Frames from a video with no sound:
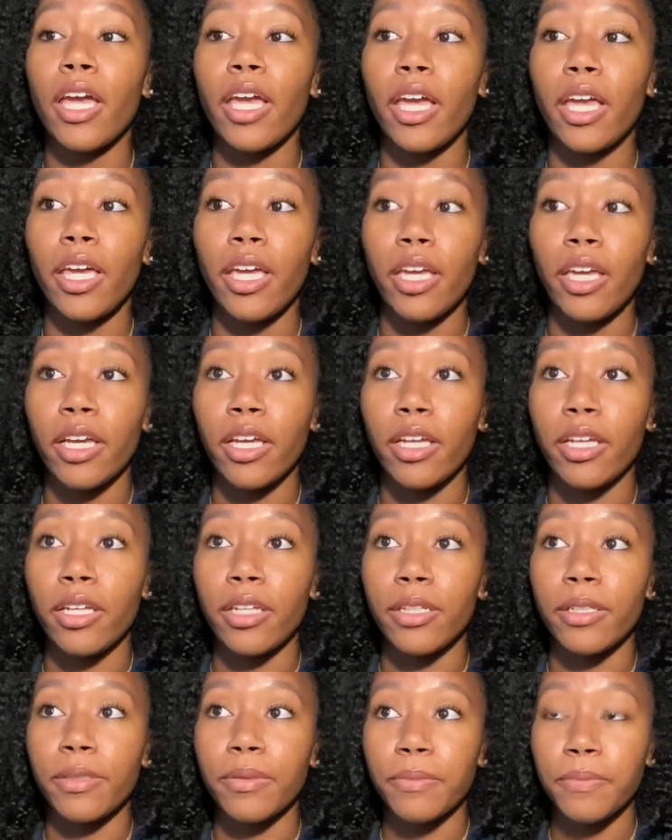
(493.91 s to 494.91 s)

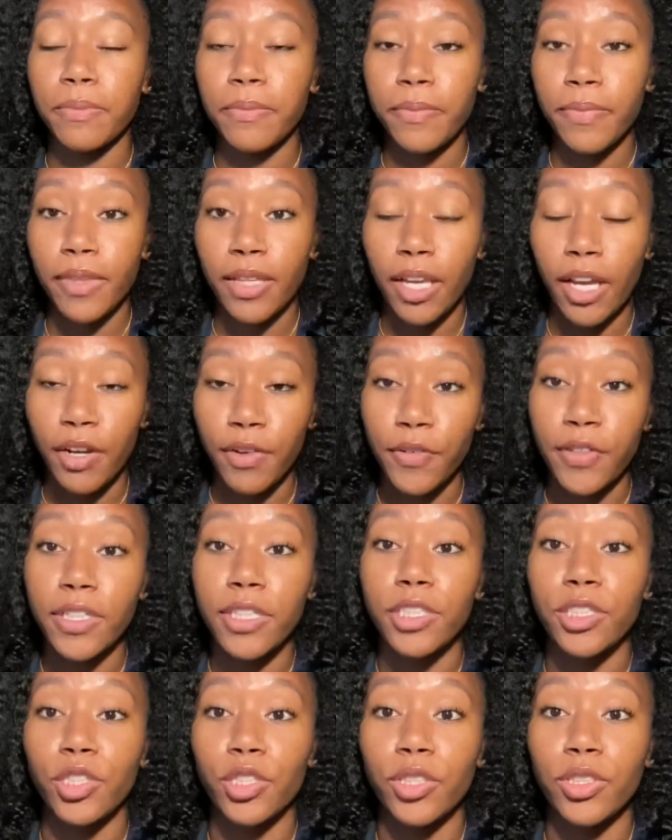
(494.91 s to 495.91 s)
and I
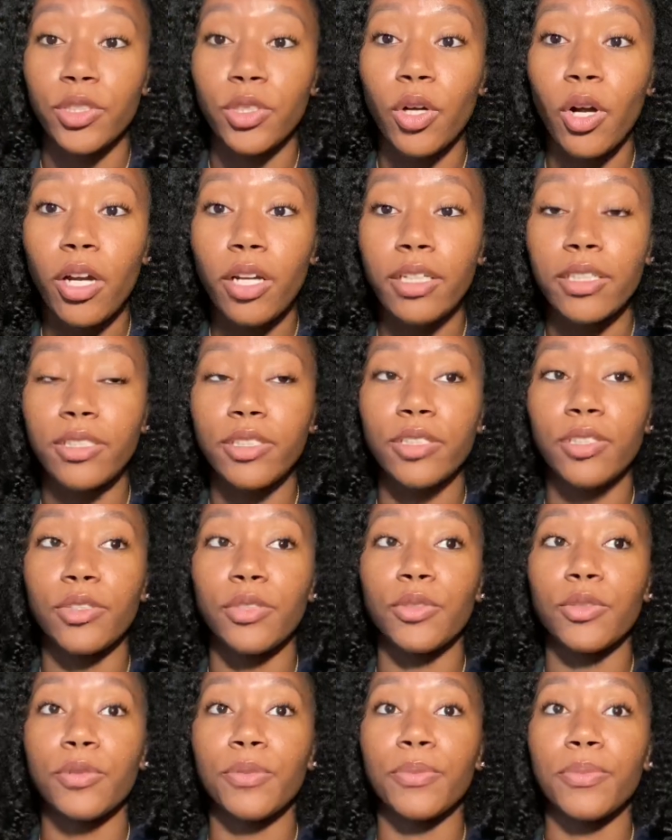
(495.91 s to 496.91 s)
really enjoyed talking to
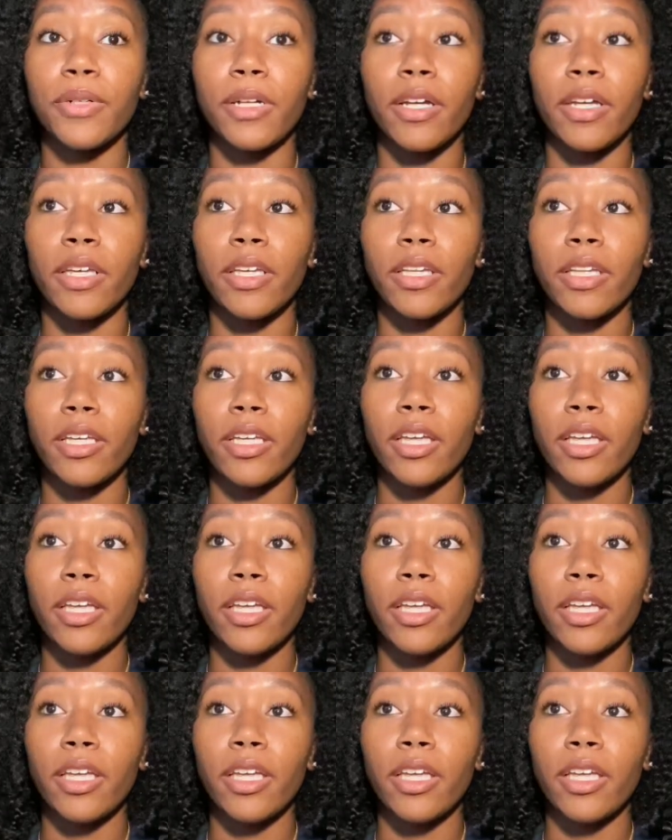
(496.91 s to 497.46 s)
you, but